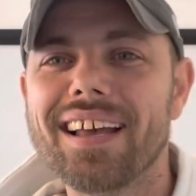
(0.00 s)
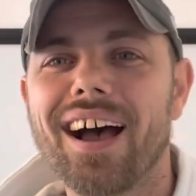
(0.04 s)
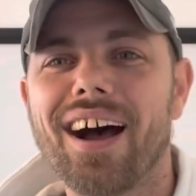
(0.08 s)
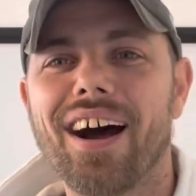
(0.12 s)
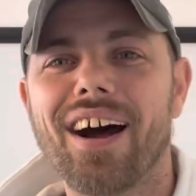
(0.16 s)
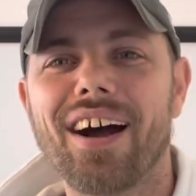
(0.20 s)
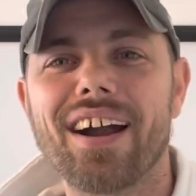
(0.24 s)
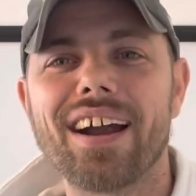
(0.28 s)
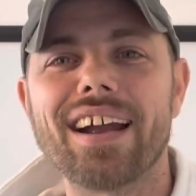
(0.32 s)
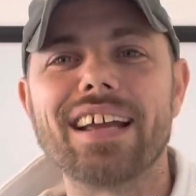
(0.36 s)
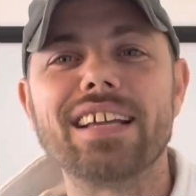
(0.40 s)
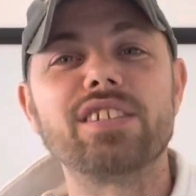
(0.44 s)

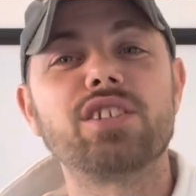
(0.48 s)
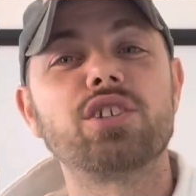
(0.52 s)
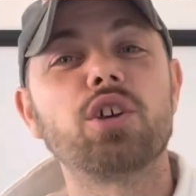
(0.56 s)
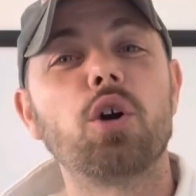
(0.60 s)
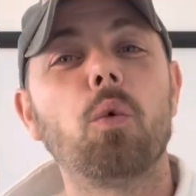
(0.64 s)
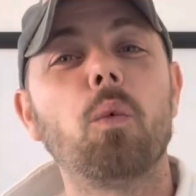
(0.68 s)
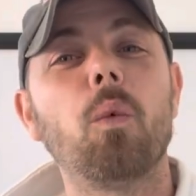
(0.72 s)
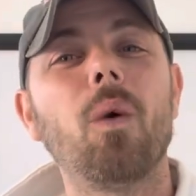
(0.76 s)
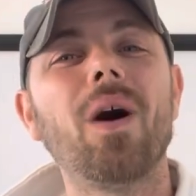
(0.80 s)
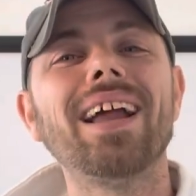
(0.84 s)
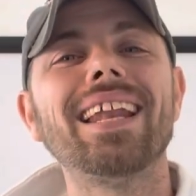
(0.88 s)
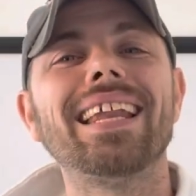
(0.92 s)
All right,
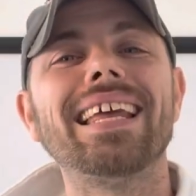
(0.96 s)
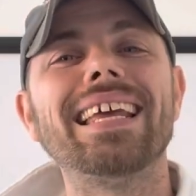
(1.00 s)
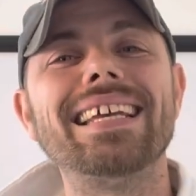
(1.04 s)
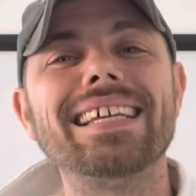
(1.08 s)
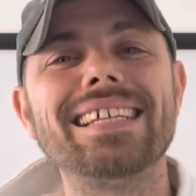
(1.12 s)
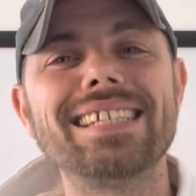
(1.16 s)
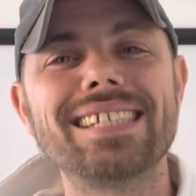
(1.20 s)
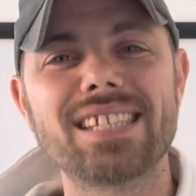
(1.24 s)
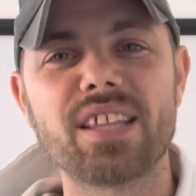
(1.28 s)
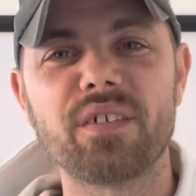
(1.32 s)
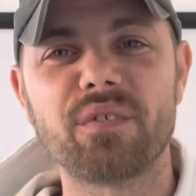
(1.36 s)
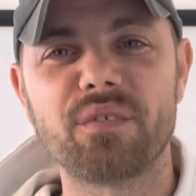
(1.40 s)
so what
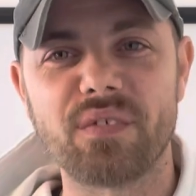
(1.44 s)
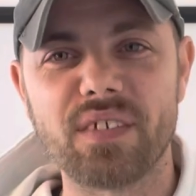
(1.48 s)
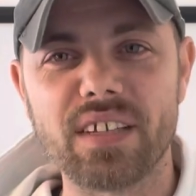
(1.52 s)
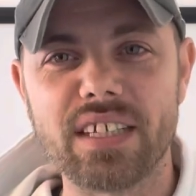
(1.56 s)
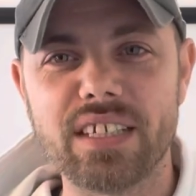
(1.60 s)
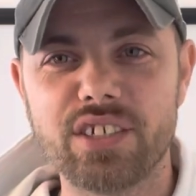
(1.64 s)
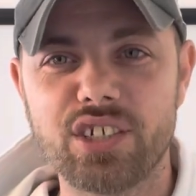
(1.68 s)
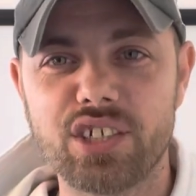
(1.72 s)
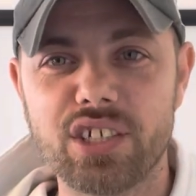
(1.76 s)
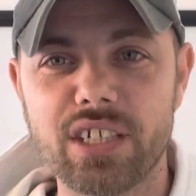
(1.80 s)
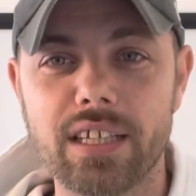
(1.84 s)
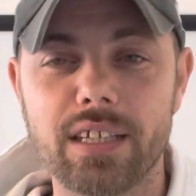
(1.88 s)
is the
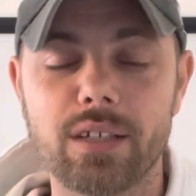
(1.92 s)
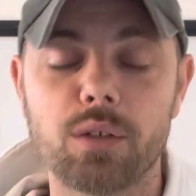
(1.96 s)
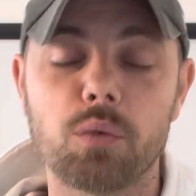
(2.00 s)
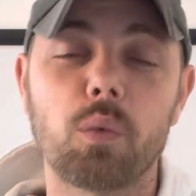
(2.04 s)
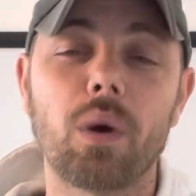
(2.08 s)
fee gene?